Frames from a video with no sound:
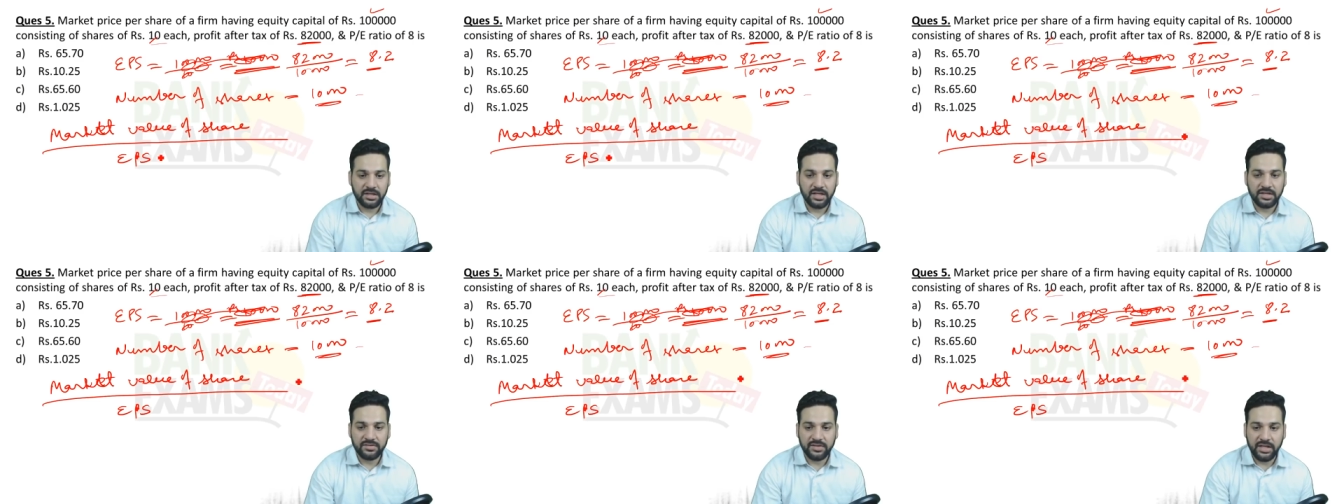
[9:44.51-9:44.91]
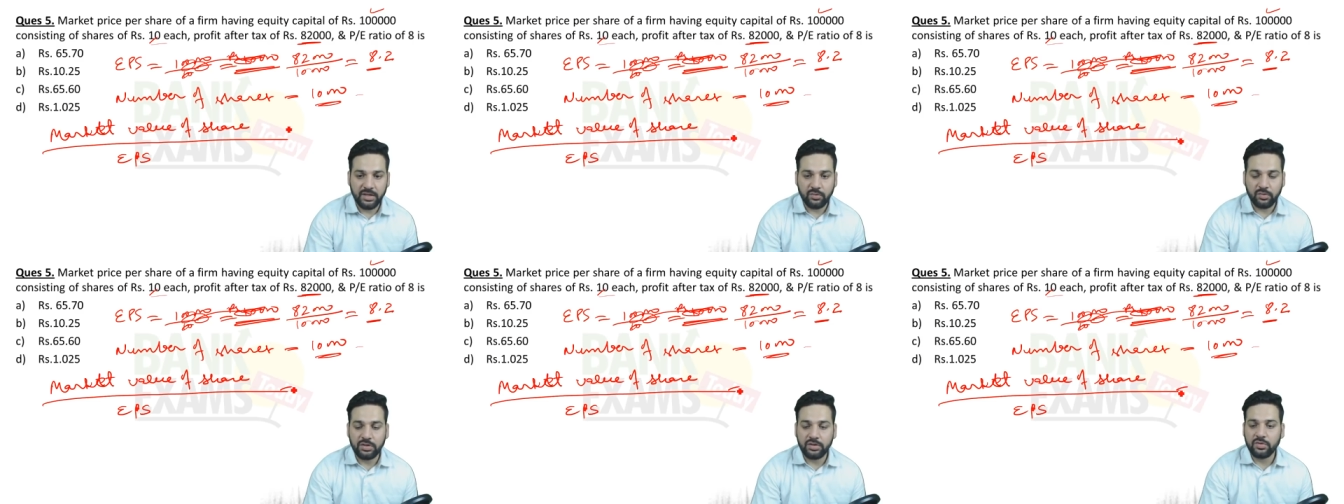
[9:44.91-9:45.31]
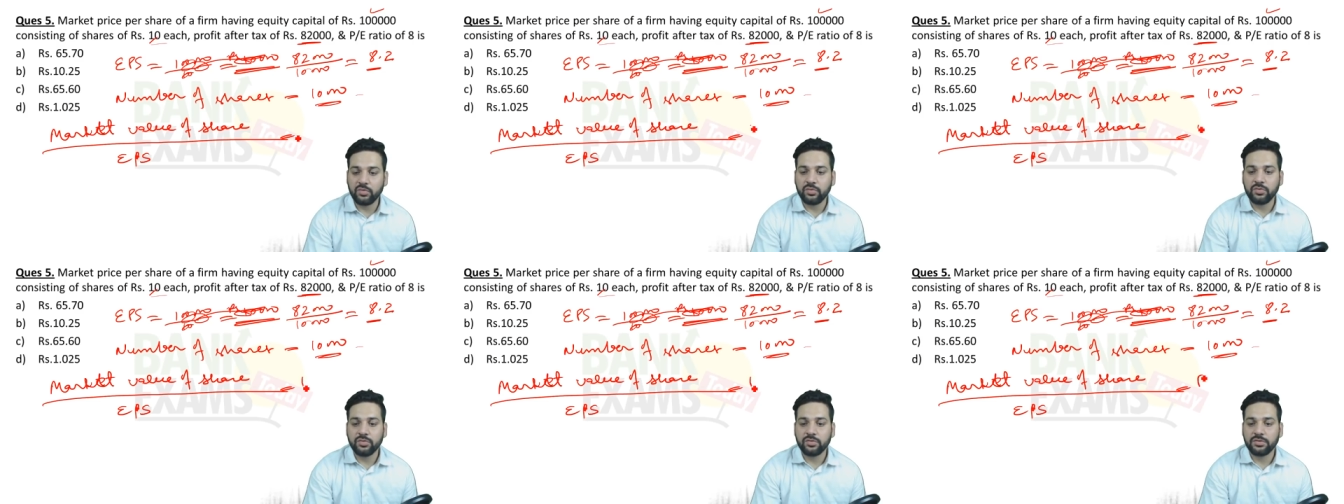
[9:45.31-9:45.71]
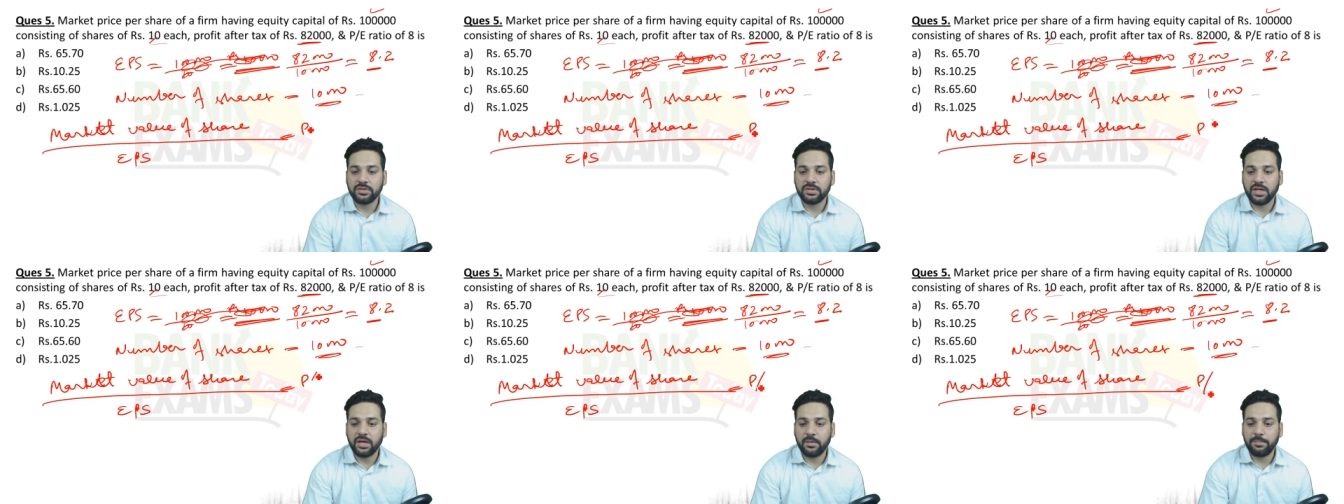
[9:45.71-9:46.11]
is equal to
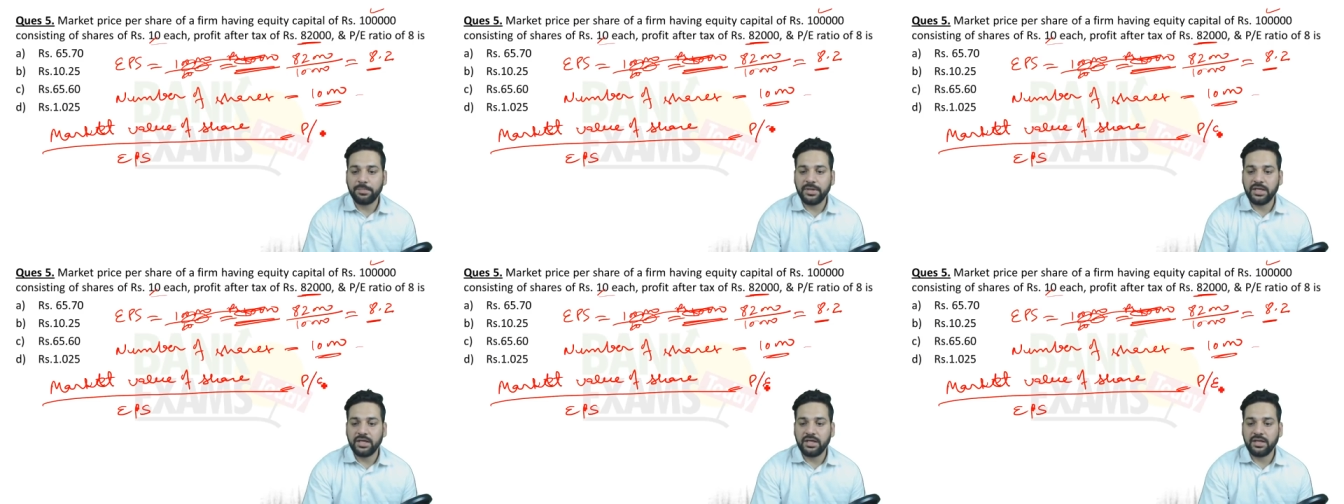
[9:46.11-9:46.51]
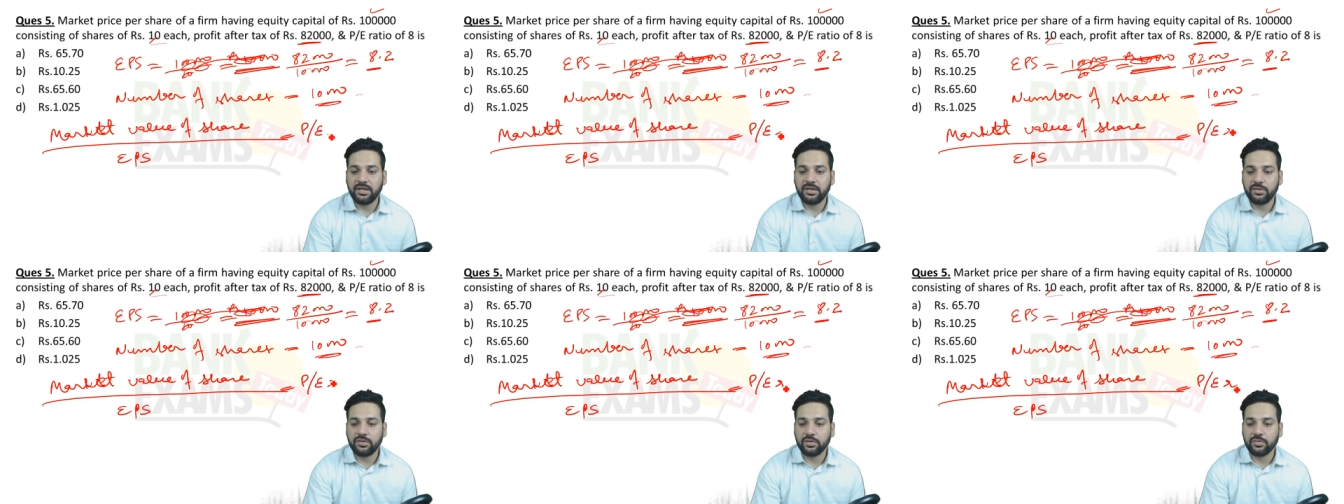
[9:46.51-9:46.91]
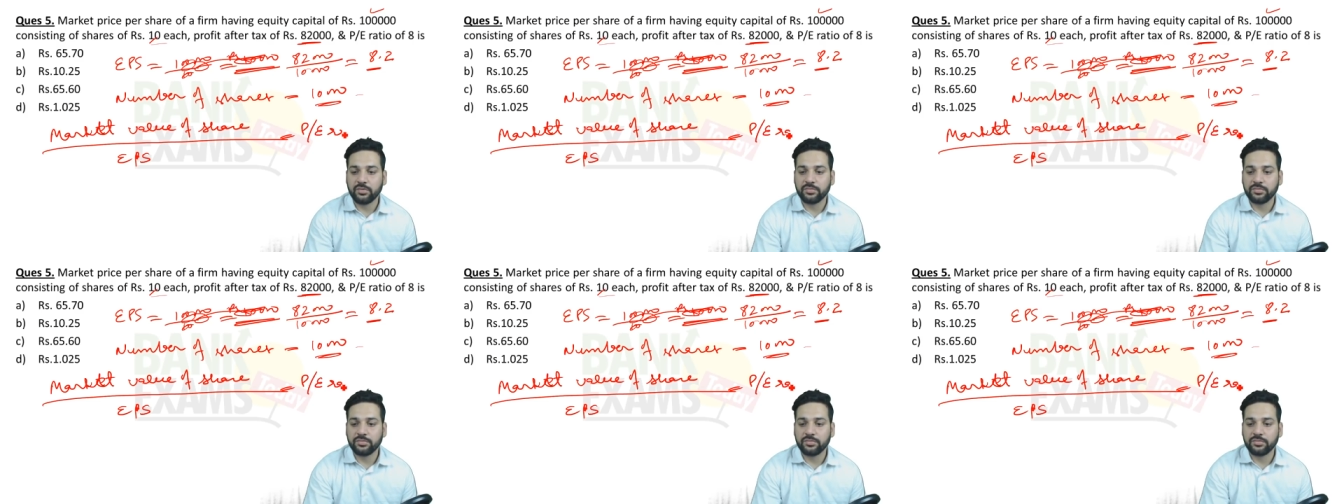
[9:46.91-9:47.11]
the PE ratio.